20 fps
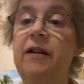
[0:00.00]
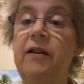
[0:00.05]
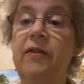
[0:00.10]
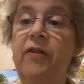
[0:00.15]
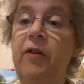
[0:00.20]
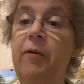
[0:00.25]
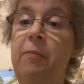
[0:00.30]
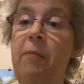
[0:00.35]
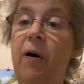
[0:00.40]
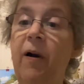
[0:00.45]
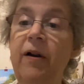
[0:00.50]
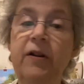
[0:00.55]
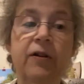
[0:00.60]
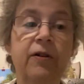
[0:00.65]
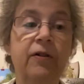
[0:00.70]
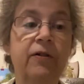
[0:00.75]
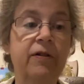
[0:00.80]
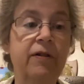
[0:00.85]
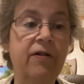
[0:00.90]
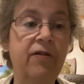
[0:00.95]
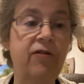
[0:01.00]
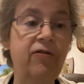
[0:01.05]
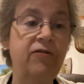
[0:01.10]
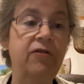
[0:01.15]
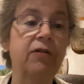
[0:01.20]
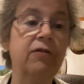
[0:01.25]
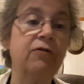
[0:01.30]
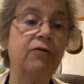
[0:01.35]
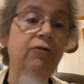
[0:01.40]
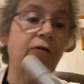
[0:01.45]
The marker is
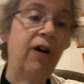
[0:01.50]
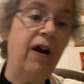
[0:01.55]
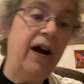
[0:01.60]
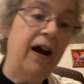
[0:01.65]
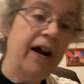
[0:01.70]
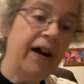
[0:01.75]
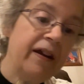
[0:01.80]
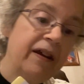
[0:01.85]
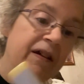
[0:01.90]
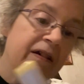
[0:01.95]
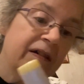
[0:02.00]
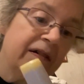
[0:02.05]
still dry.